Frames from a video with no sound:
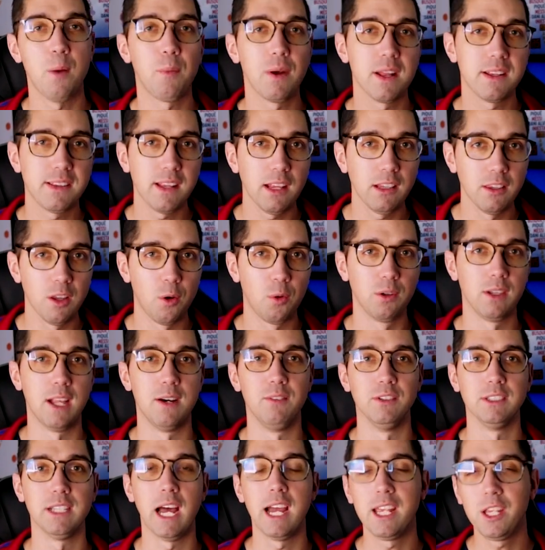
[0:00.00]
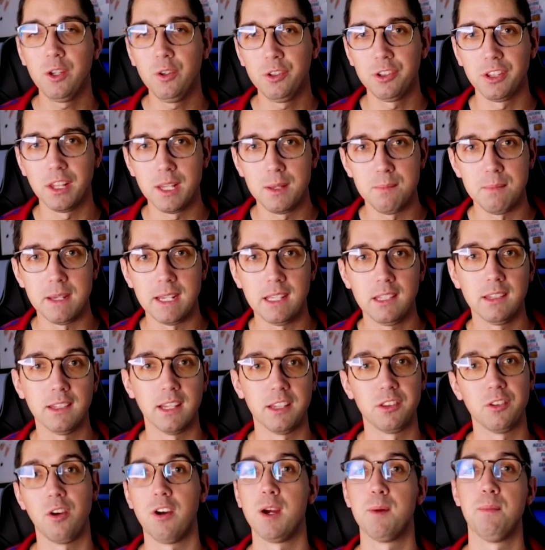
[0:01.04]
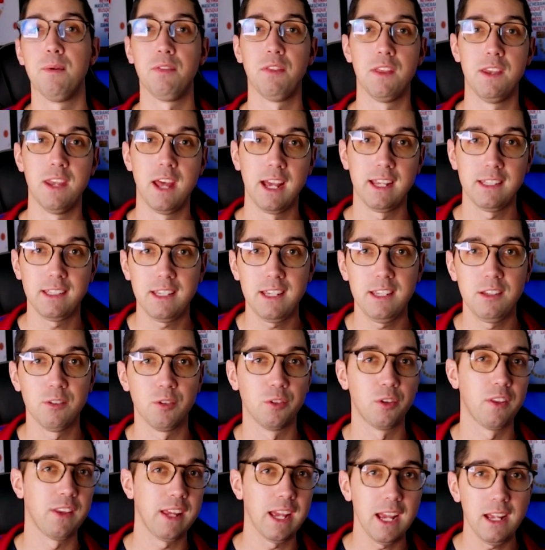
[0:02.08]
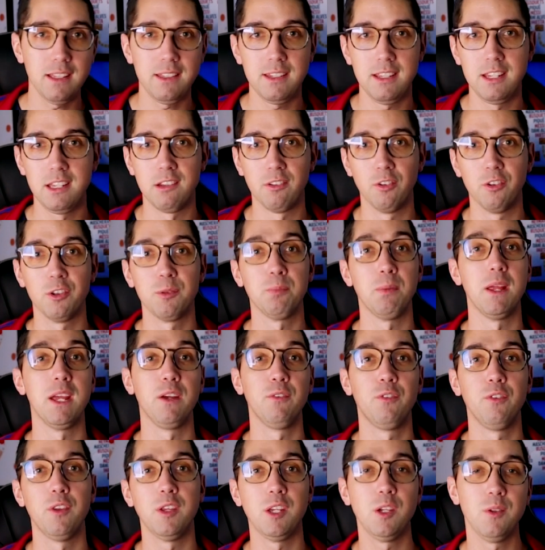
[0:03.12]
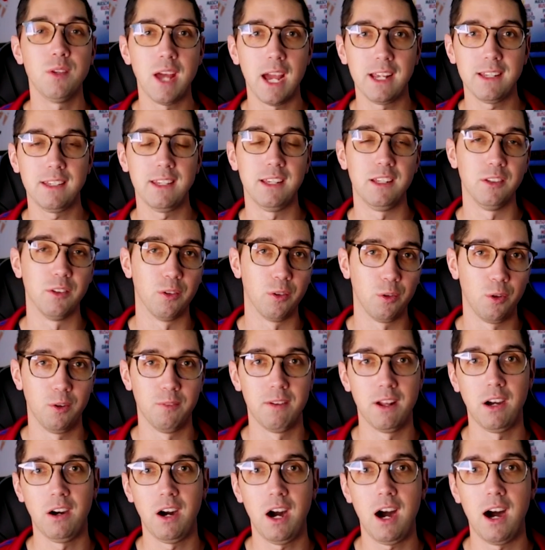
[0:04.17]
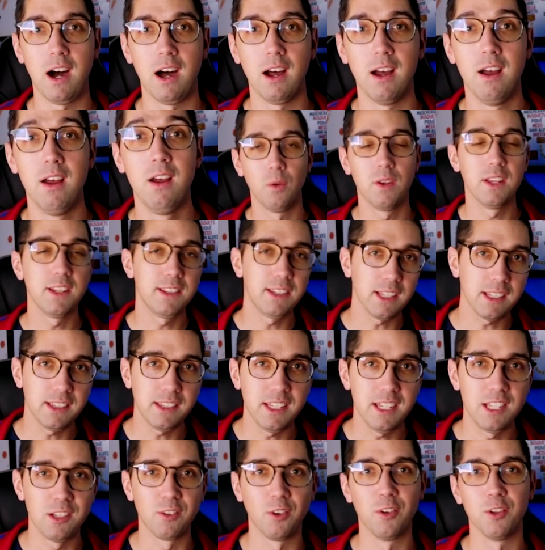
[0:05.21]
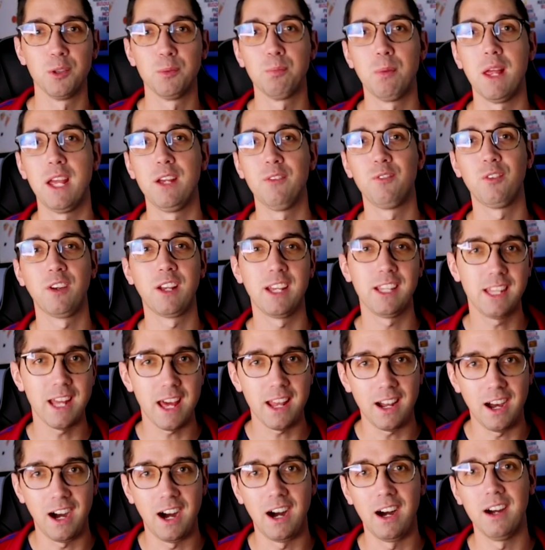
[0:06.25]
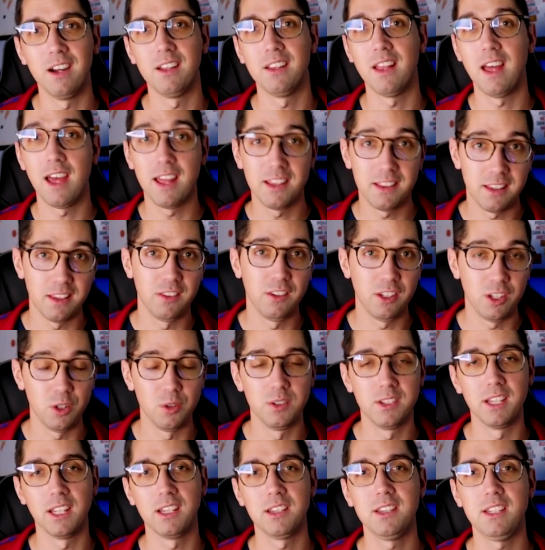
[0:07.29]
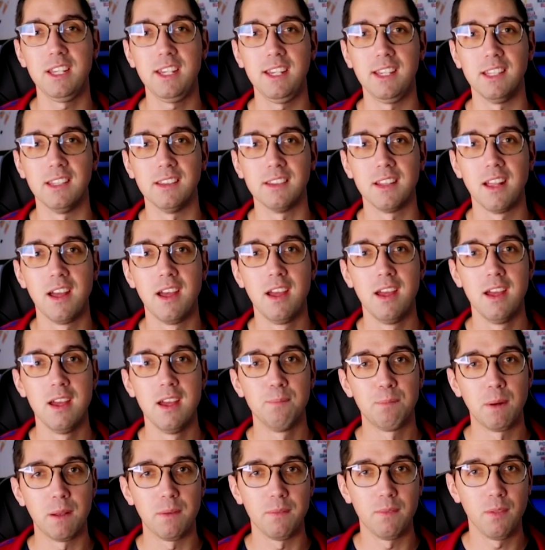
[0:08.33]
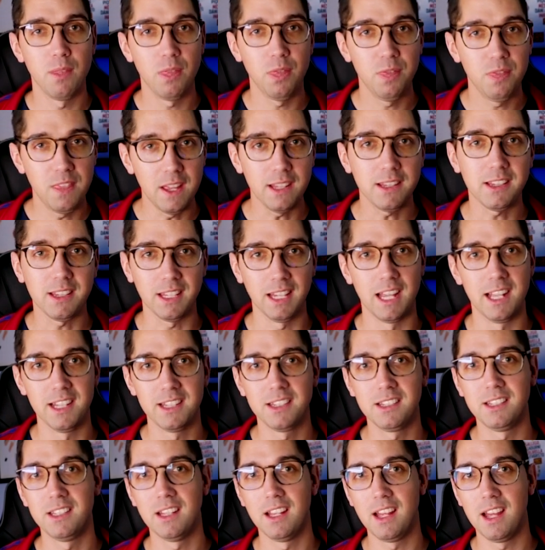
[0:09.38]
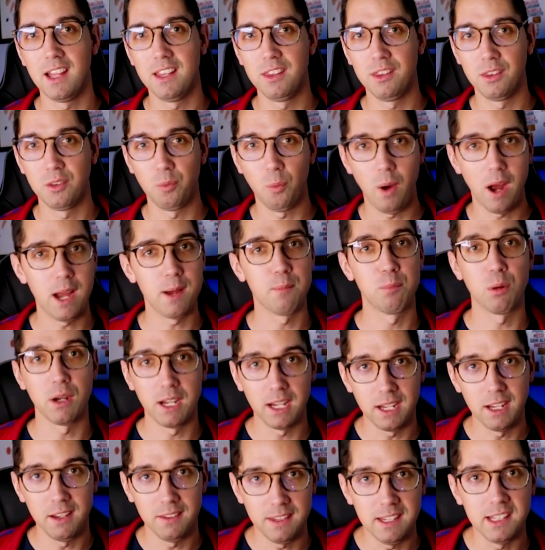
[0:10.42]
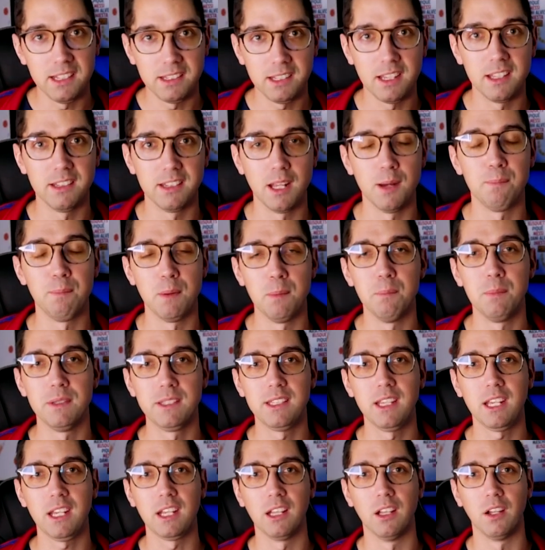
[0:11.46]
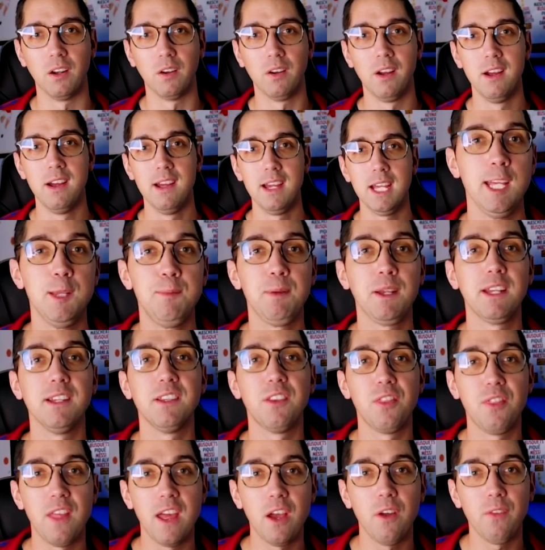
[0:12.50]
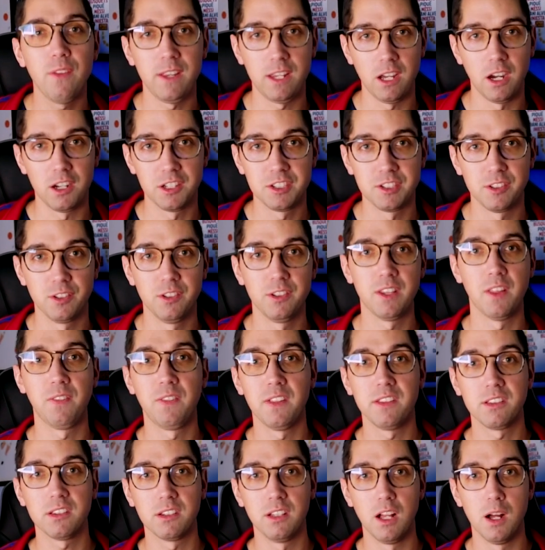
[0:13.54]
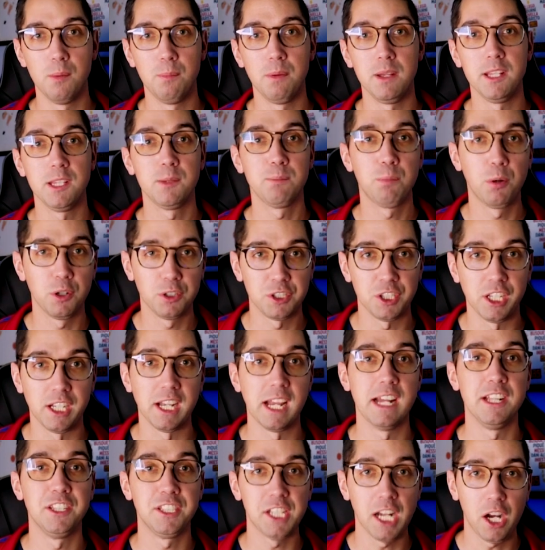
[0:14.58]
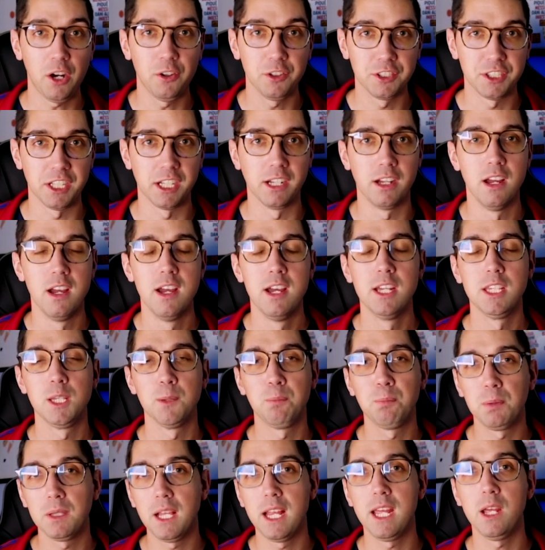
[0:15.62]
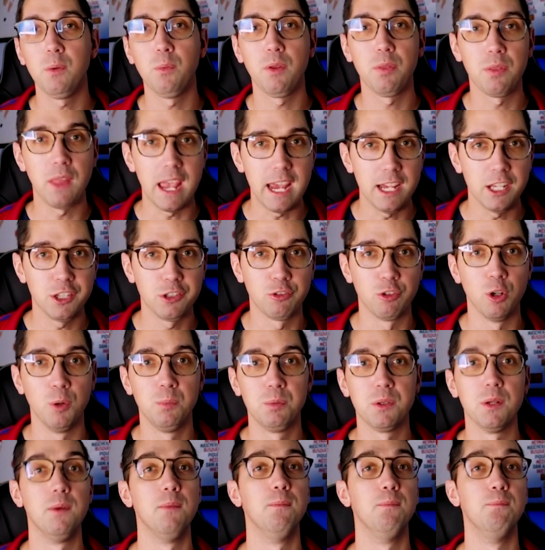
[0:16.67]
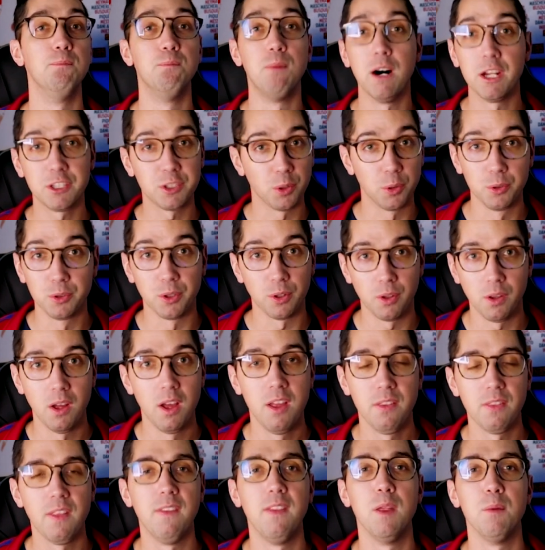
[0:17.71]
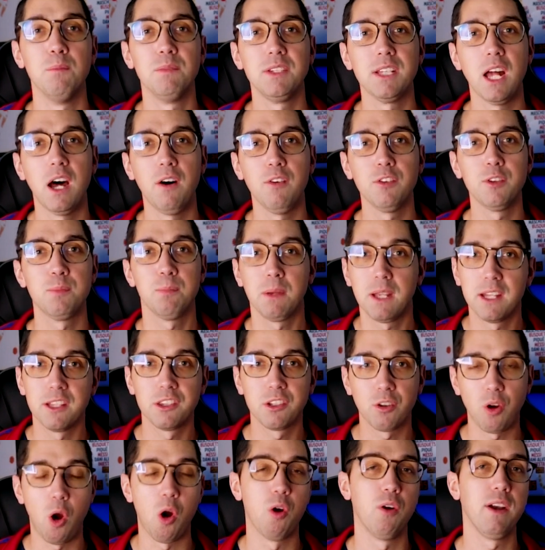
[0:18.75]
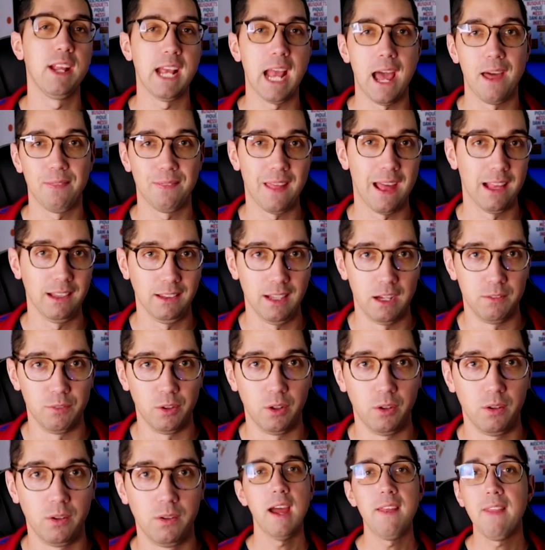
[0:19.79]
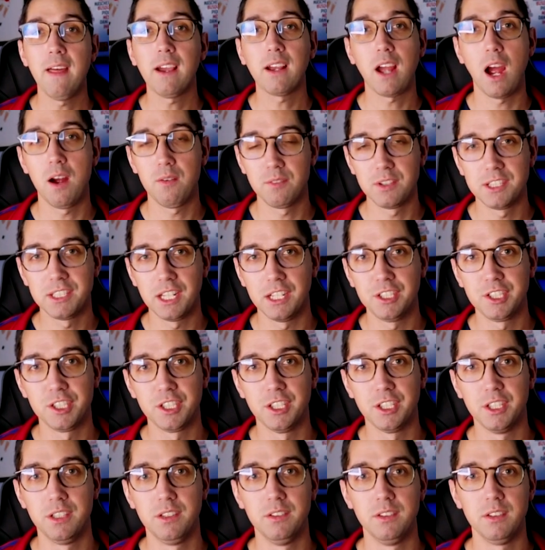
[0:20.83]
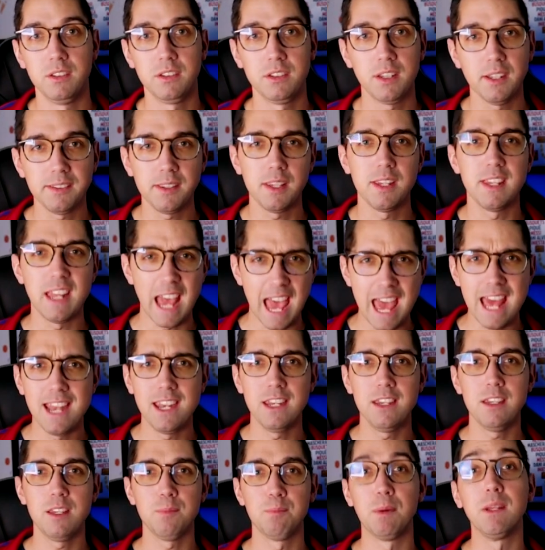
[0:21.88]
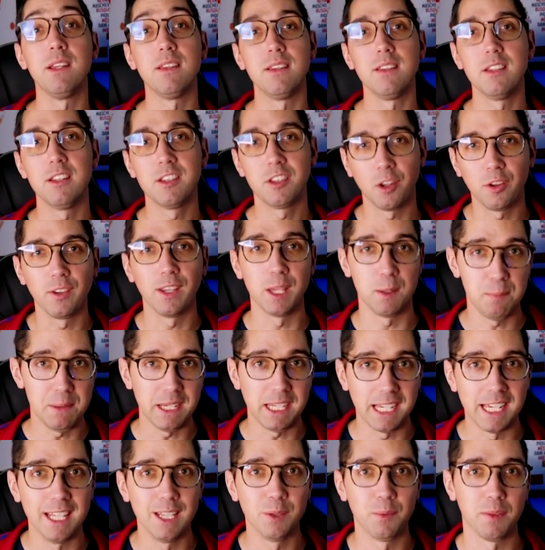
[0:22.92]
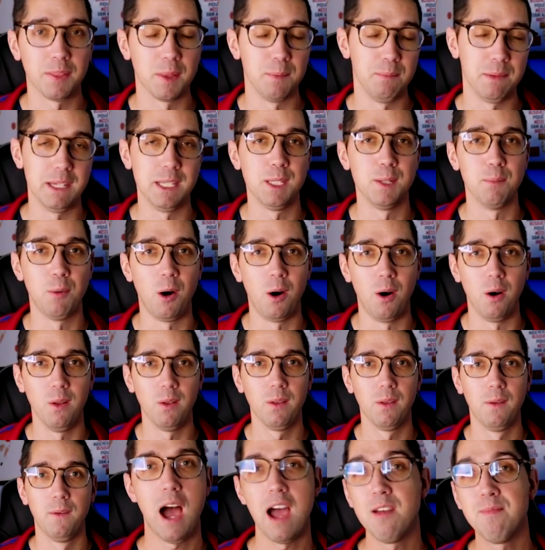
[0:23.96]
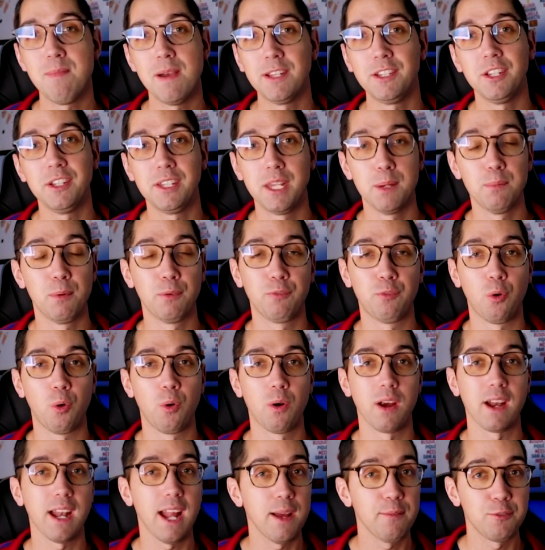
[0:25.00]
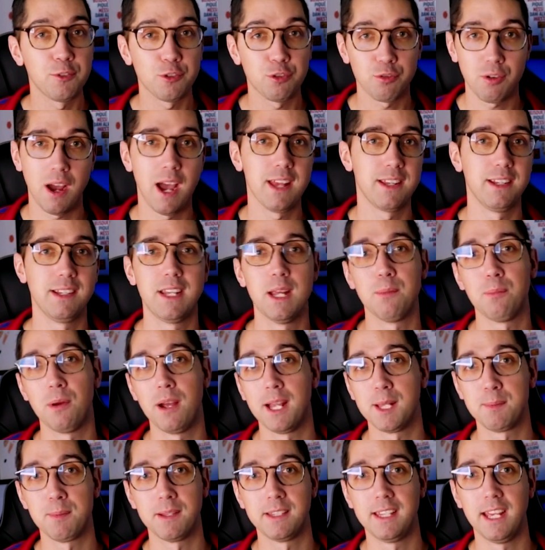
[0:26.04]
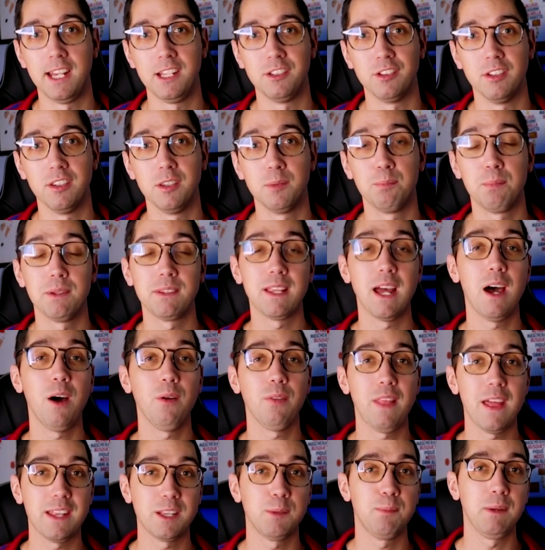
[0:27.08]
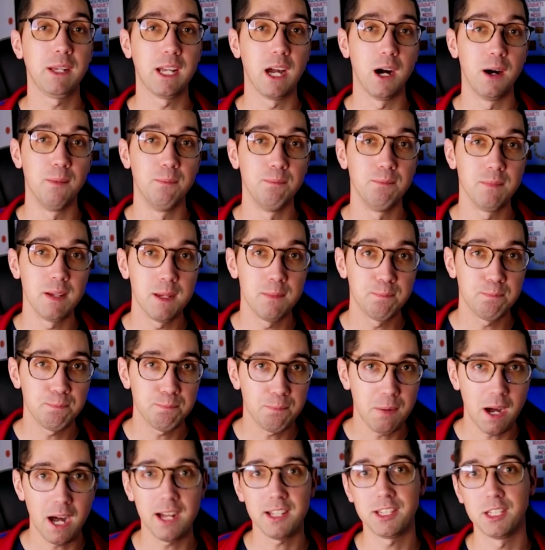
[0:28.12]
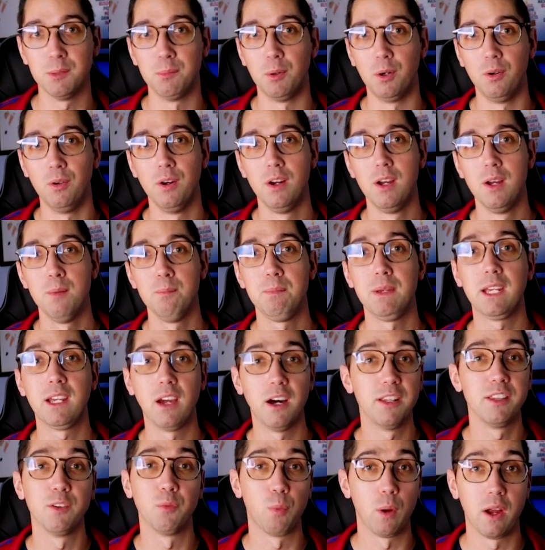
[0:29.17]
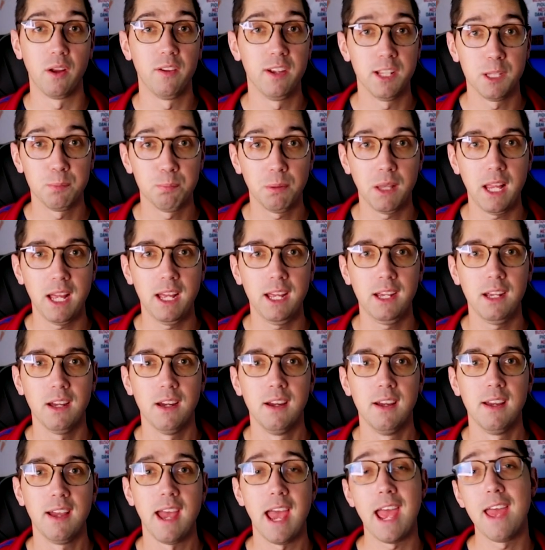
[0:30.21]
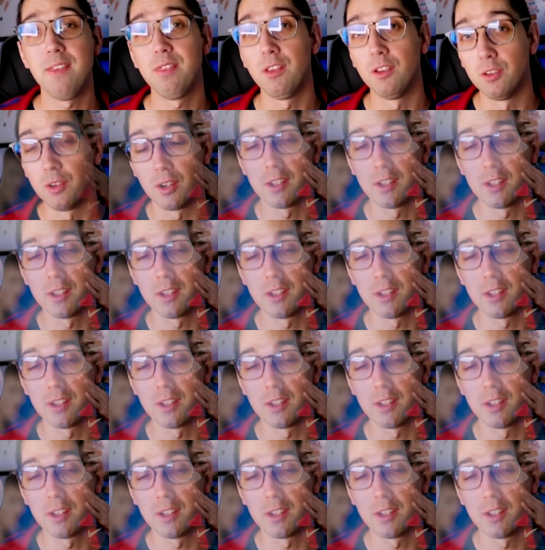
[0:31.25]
And when I say lower levels, I usually mean, let's talk about the 19-year-olds or the 18-year-olds playing for the U19s or the Juvenil A, or the 16-year-olds playing for Cadet A, as in the U16s. But this list, and why I'm bringing these kids up in particular, is because they're the youngsters that this club is pushing and challenging to play with age groups much older than themselves because they're already at that level. And that conversation doesn't end, but certainly begins with Lamine Yamal. I've mentioned him before and I've tried to temper expectations, but now that's become impossible because of where he's playing and the